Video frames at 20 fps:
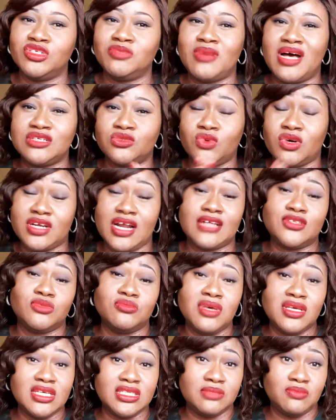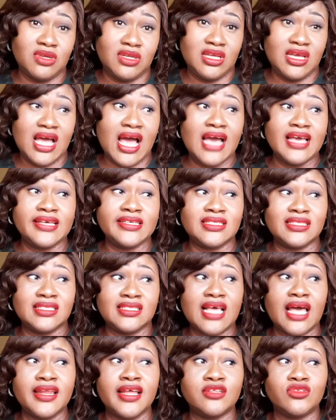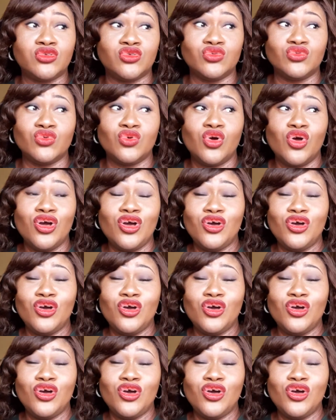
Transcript: This man has worked hard to make his money, and he's decided to